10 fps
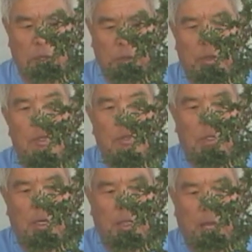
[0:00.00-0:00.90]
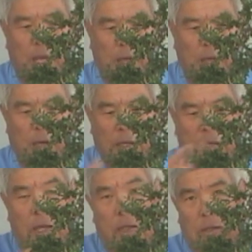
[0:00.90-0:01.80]
you can see that I
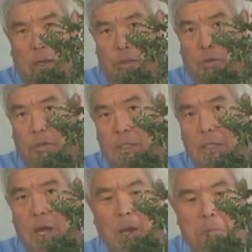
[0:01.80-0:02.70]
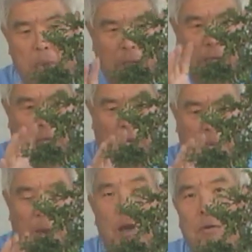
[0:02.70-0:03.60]
took the top, it
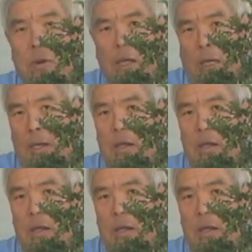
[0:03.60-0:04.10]
came out great.